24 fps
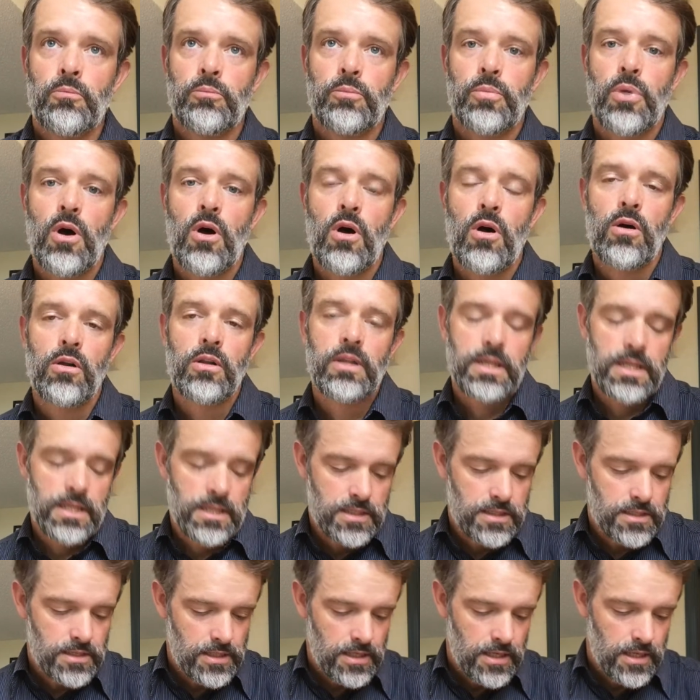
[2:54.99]
Paul
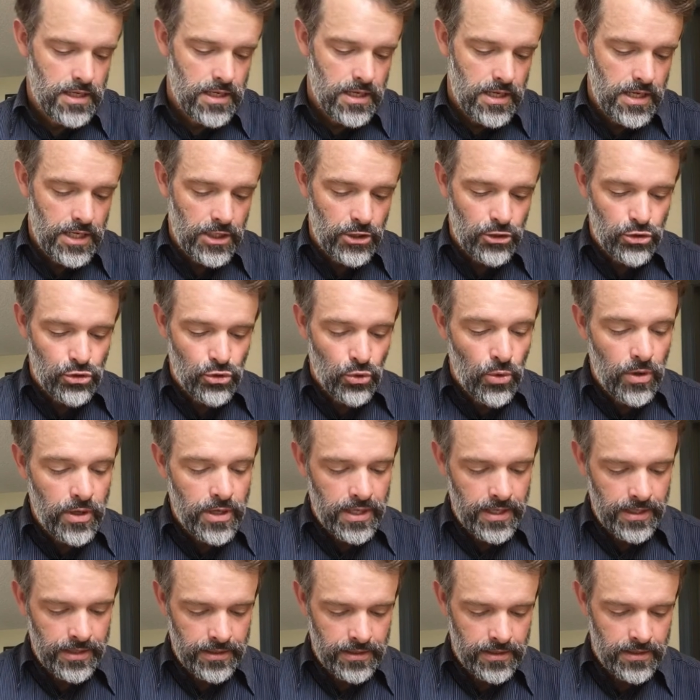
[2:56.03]
is
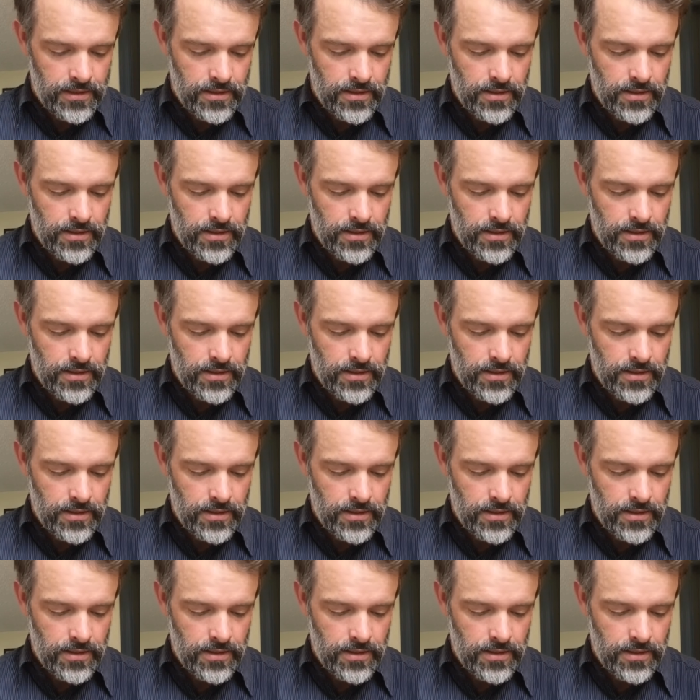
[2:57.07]
exhorting,